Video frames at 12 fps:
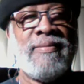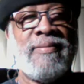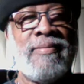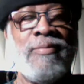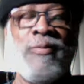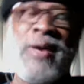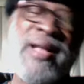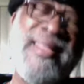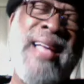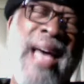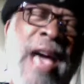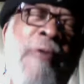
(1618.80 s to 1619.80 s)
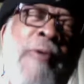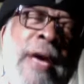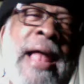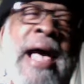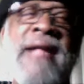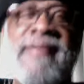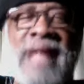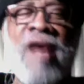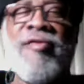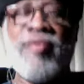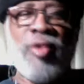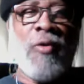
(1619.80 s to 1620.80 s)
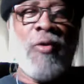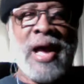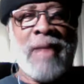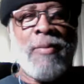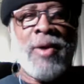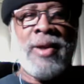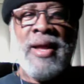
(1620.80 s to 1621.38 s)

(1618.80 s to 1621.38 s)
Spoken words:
well, I realized after a while, but